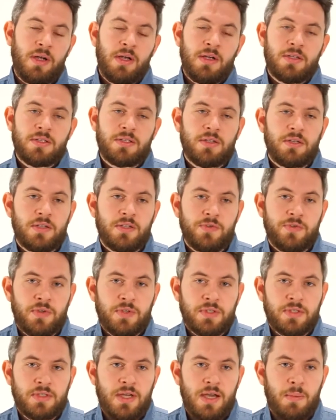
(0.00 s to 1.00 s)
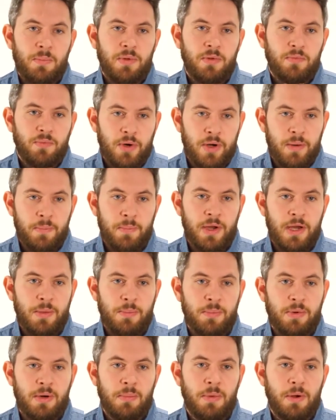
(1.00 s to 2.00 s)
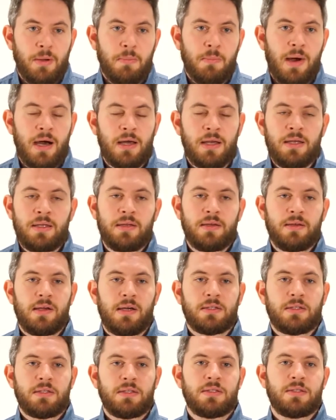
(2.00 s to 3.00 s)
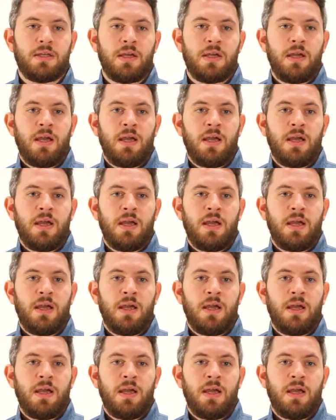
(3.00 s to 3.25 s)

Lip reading: So there's, for example, one paper by Malik and others,